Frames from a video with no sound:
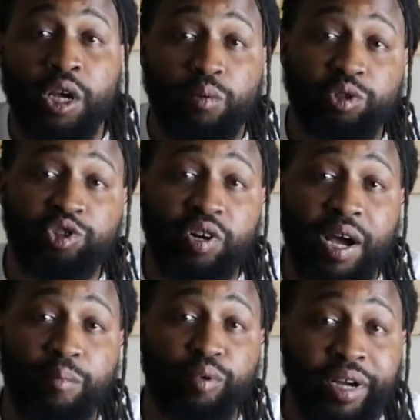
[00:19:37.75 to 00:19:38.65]
was
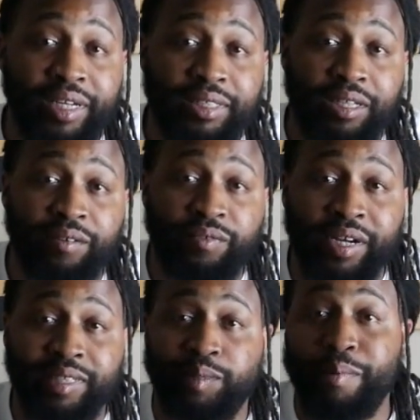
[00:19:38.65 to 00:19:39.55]
trying to break into the
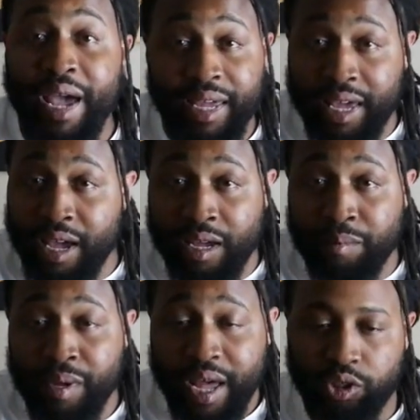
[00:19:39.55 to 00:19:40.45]
fucking smack game.